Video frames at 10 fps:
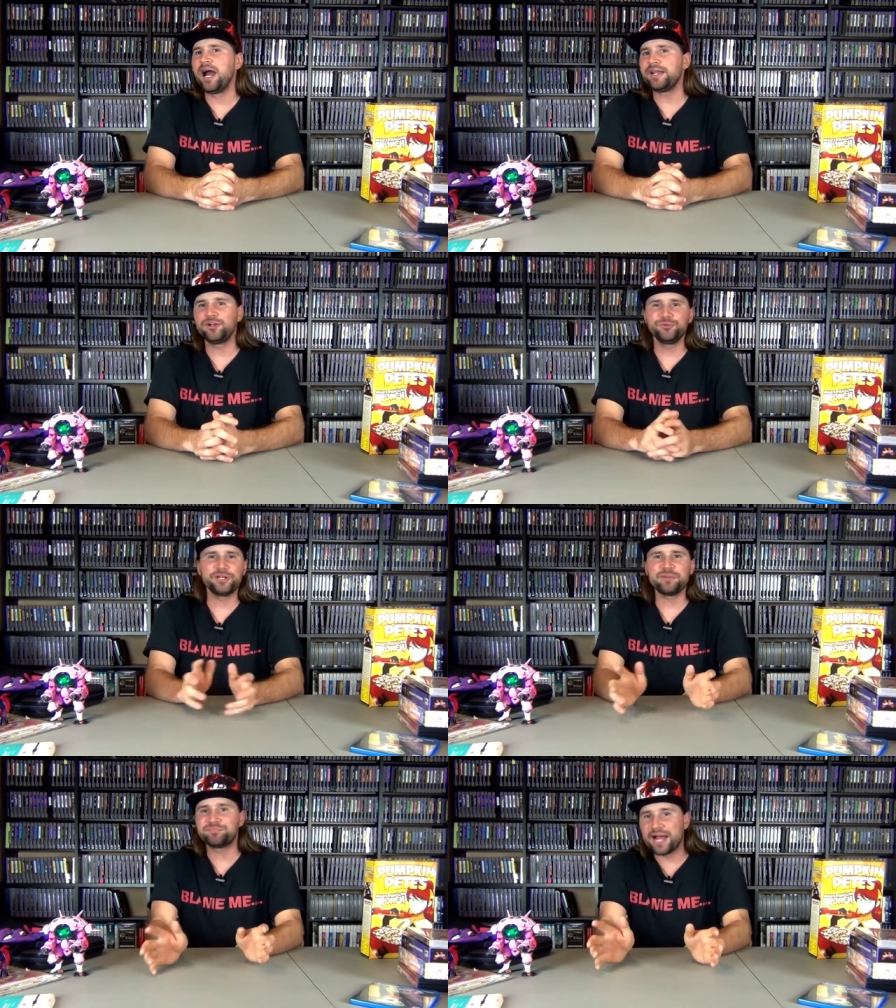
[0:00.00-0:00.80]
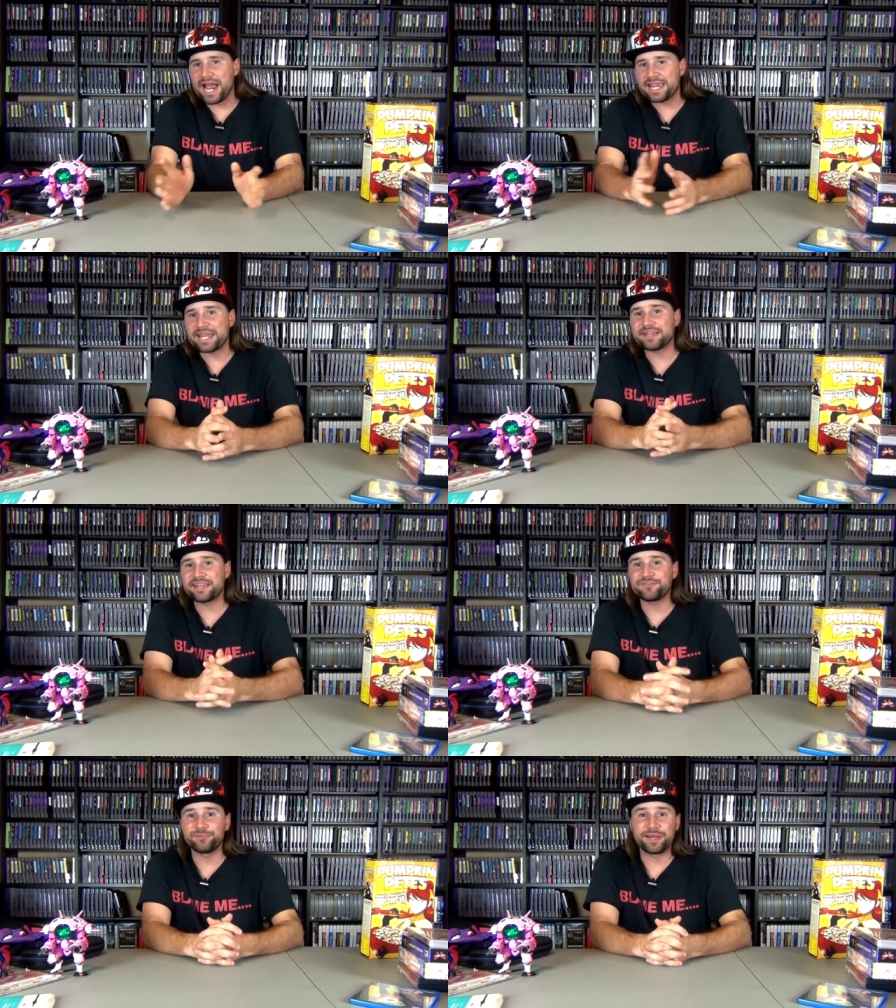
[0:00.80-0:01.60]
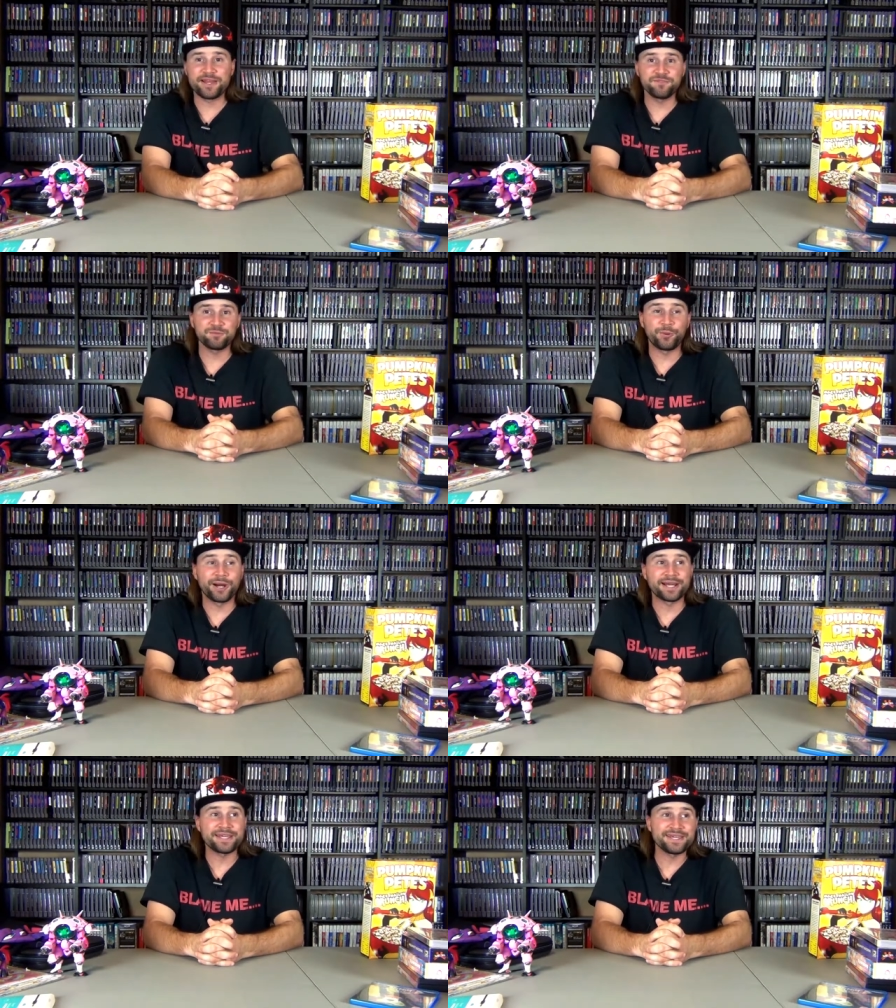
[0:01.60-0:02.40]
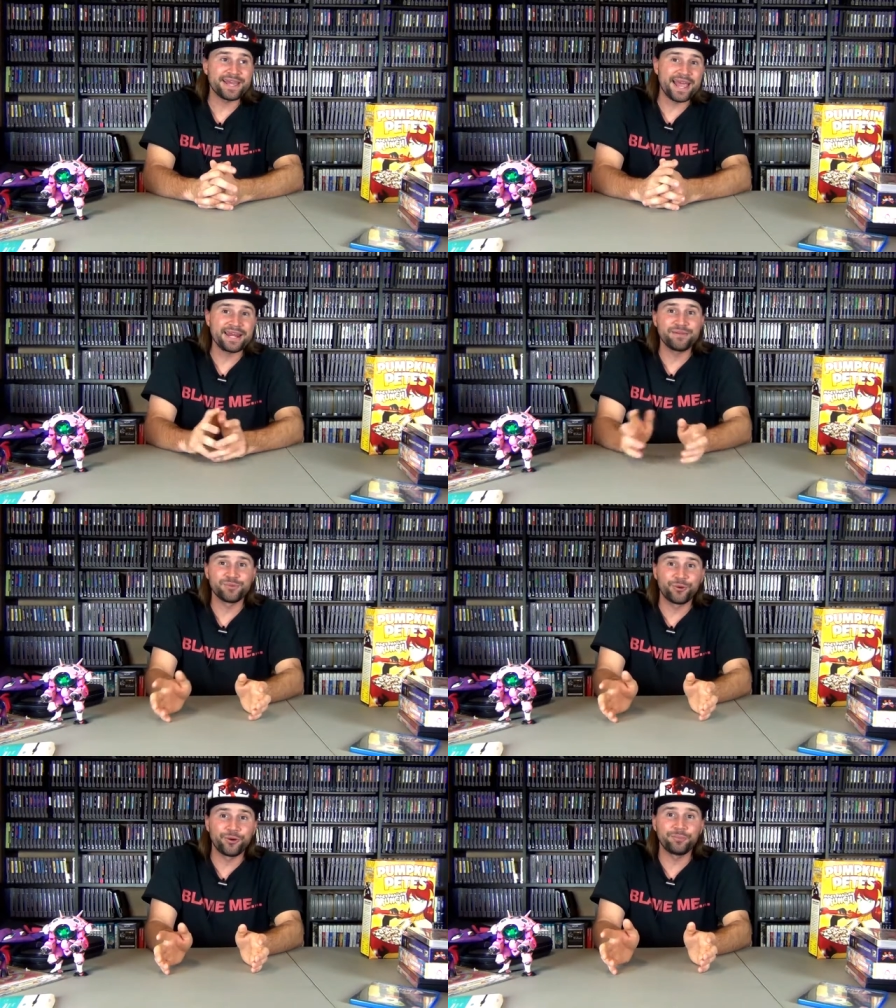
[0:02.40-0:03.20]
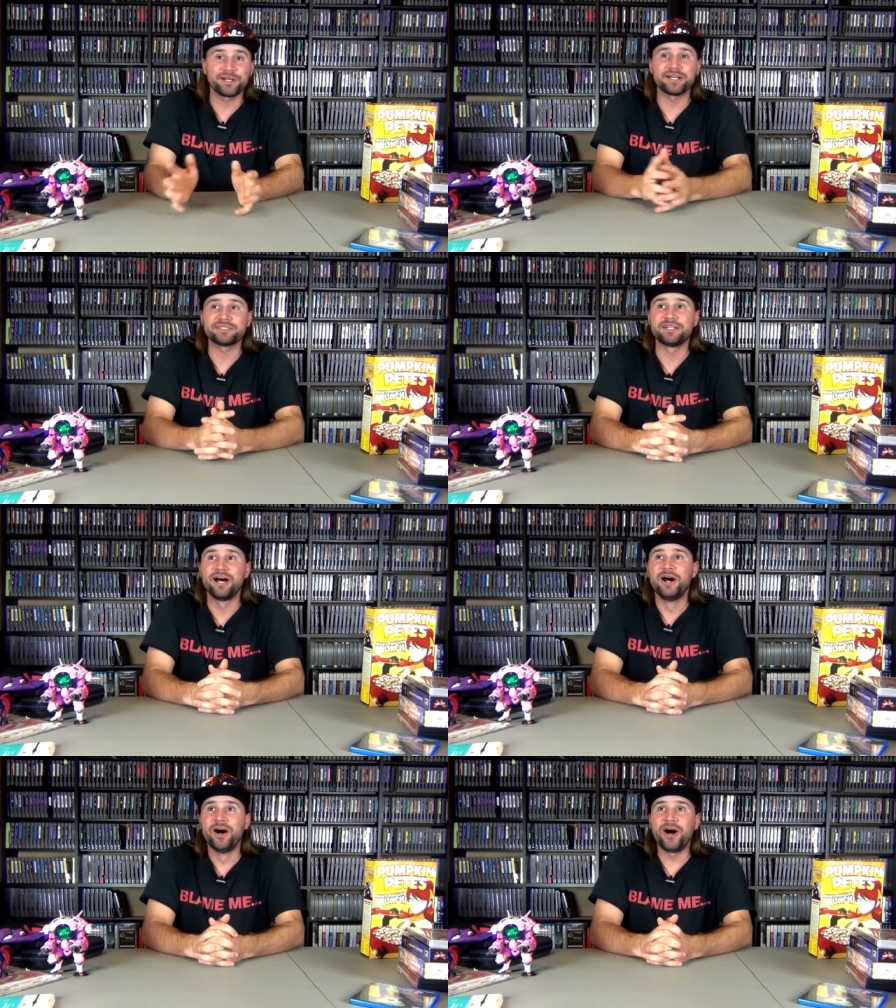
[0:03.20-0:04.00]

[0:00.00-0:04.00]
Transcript: I don't really buy anything from F.Y.E. anymore, because